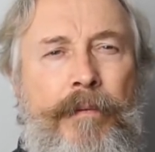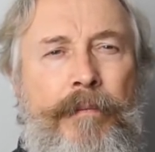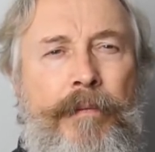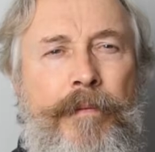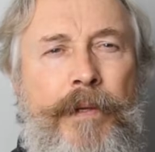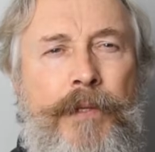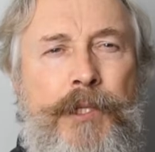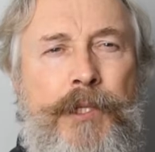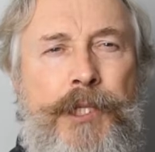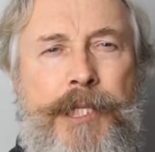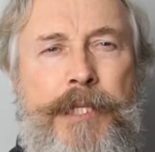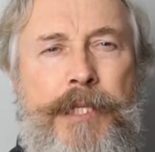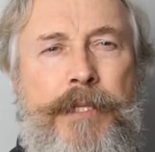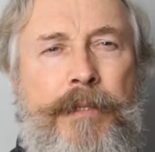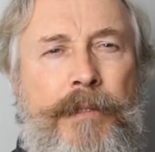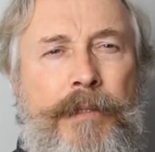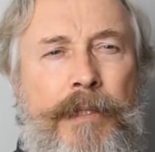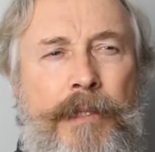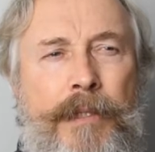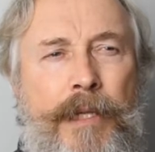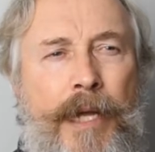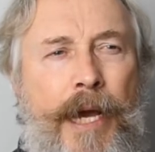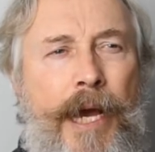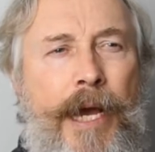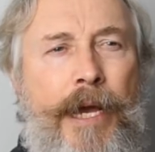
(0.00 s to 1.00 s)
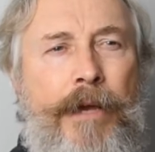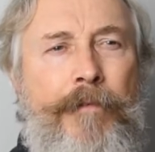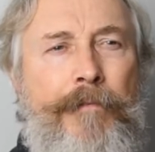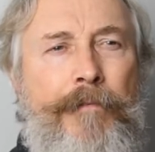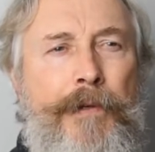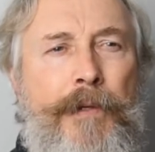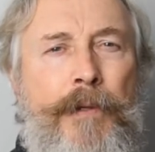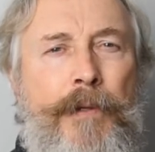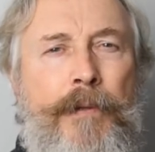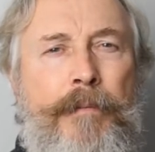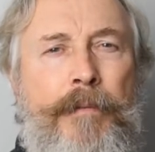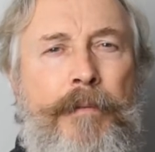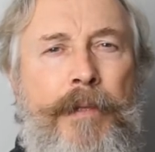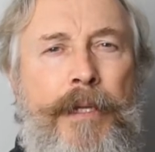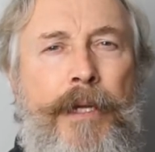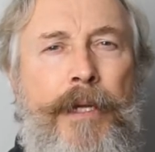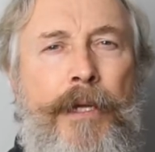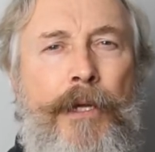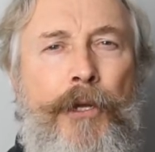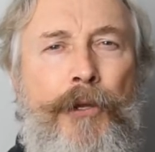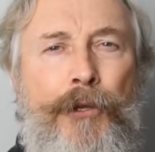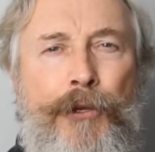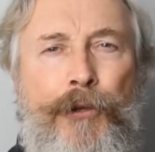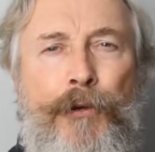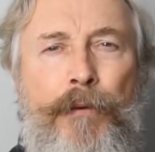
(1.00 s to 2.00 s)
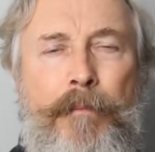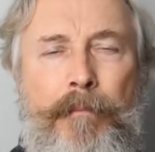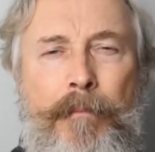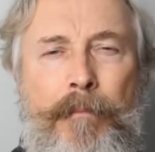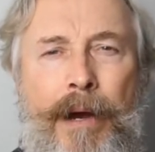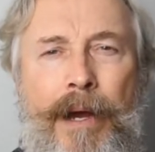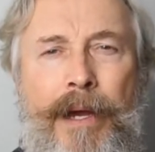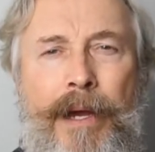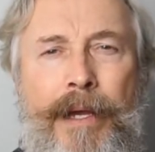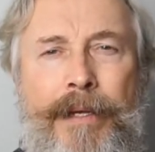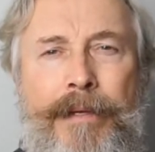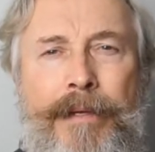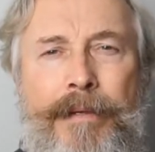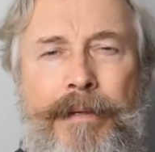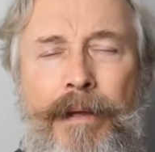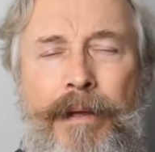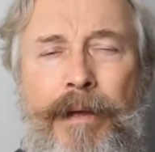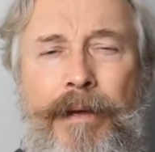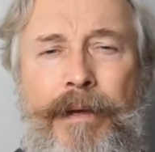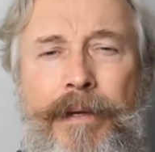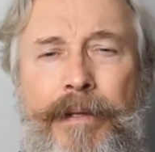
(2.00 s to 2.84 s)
they're still alive in your mind.